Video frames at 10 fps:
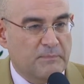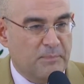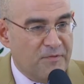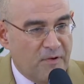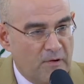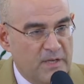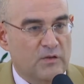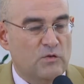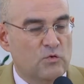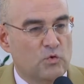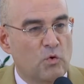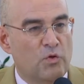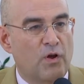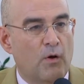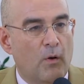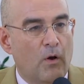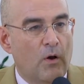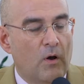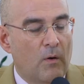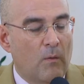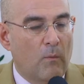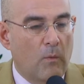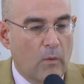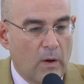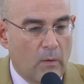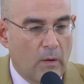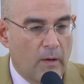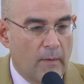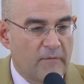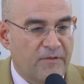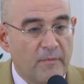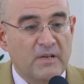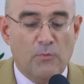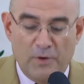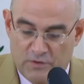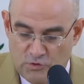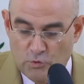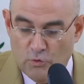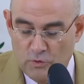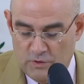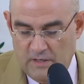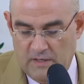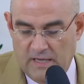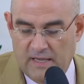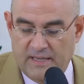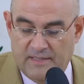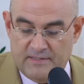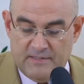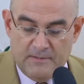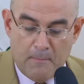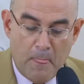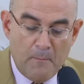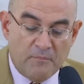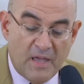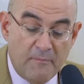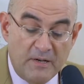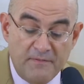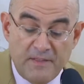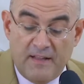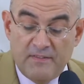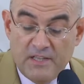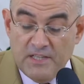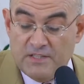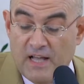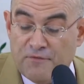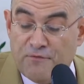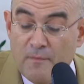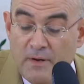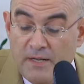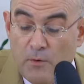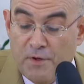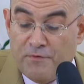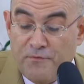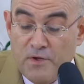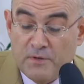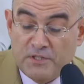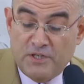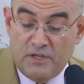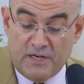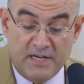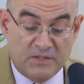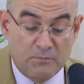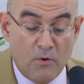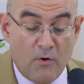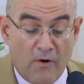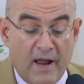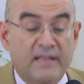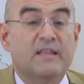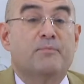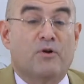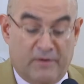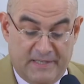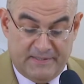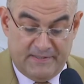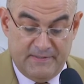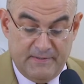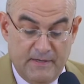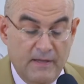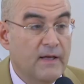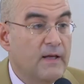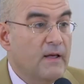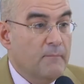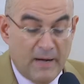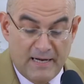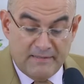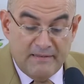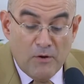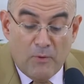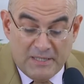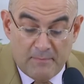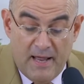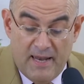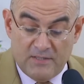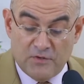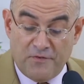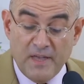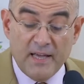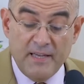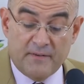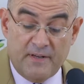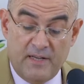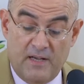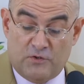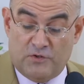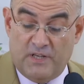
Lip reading: preferably to the family with 2 kids. They believe and teach that family with fewer children is more like the progress. But in Guatemala, Sofía Aguirre, a